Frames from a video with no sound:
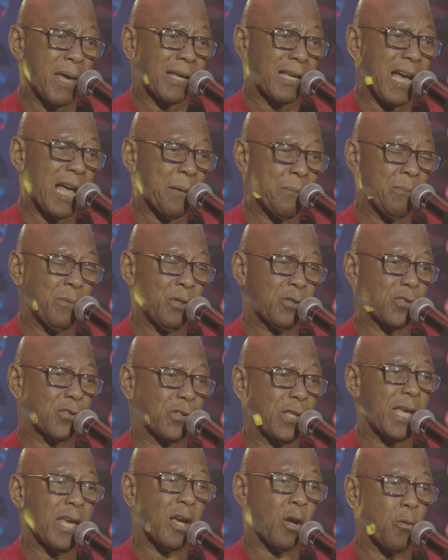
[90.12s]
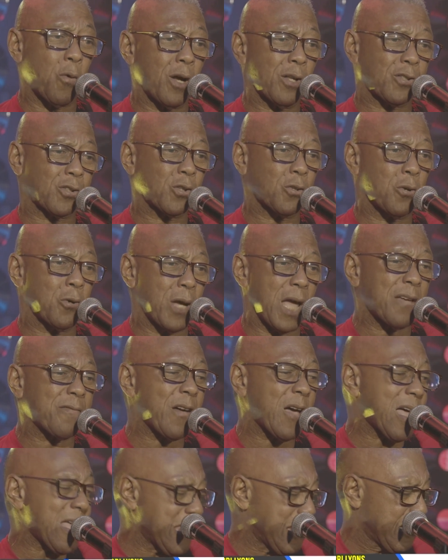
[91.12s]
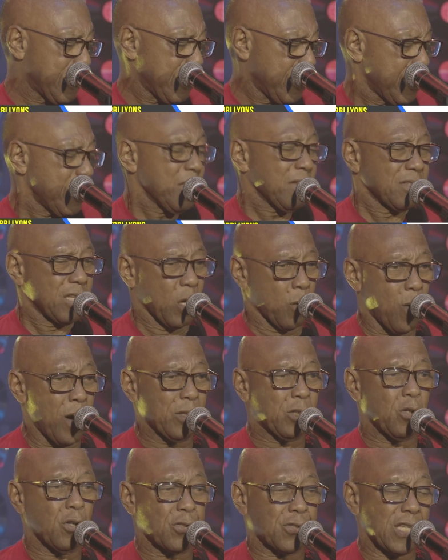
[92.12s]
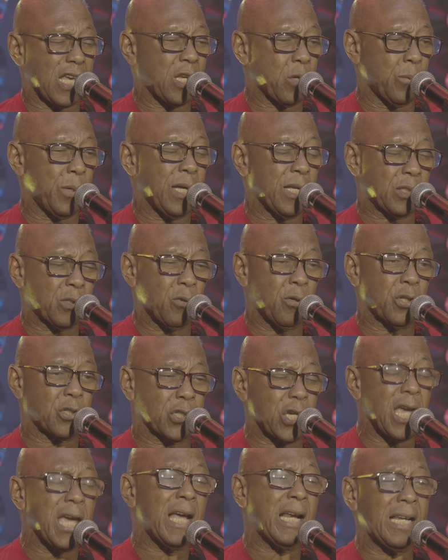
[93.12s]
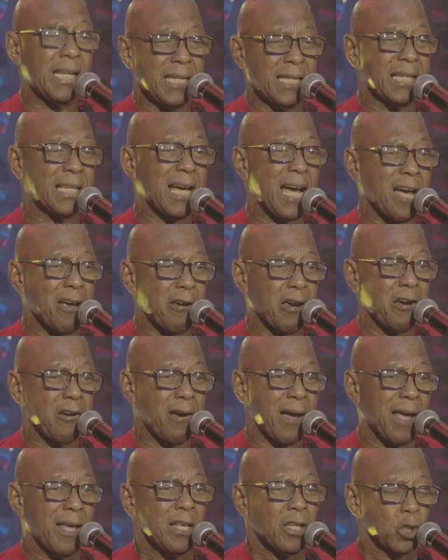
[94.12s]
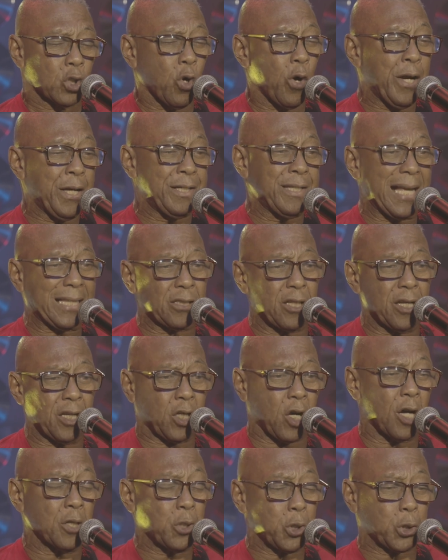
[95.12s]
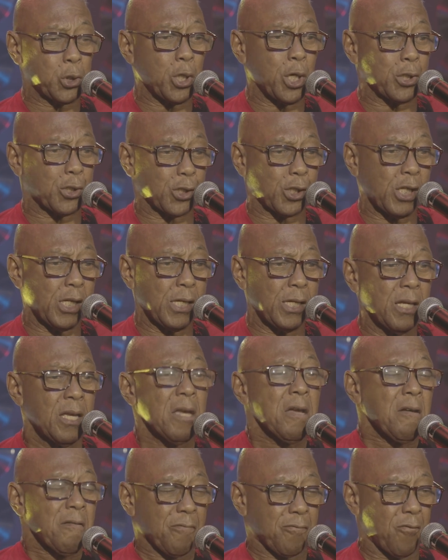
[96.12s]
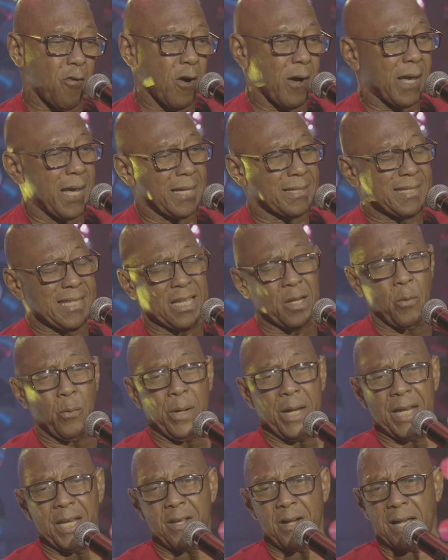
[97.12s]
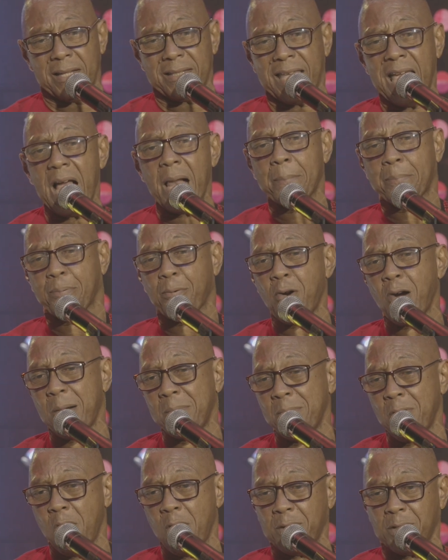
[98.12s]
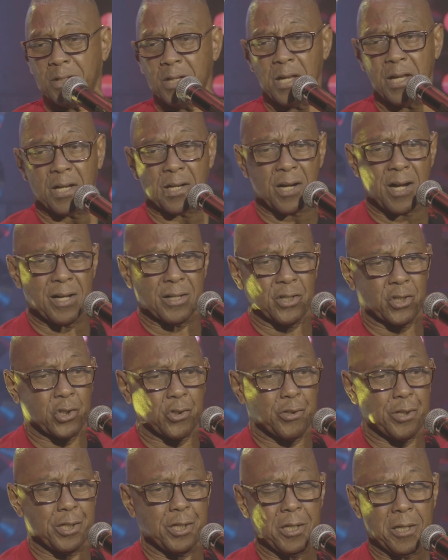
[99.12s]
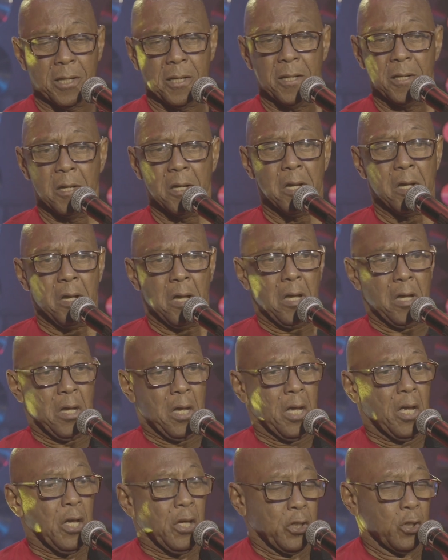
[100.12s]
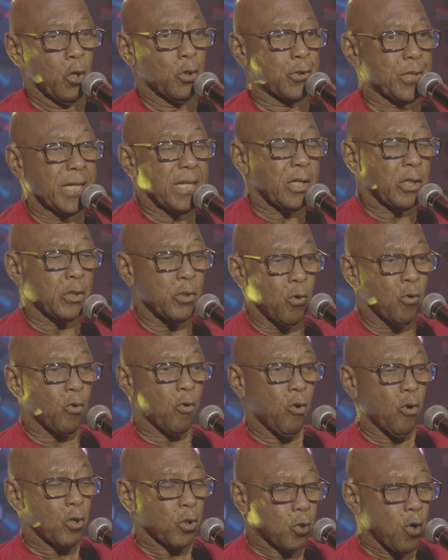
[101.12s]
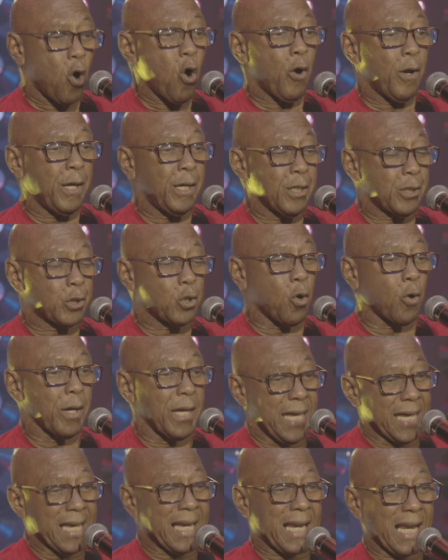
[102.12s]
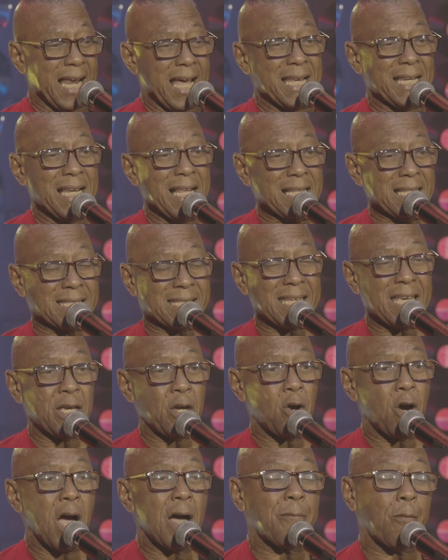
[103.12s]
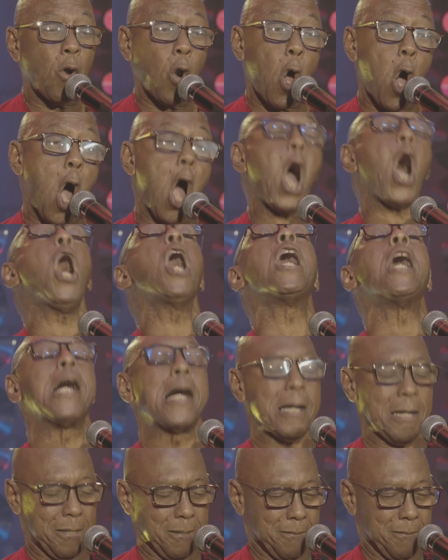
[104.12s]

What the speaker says: we make a mistake whatsoever, they want to send we to jail in Carrera, doing that unconsciously, forgetting we does help promote the country. You think you could go into England and say you have law?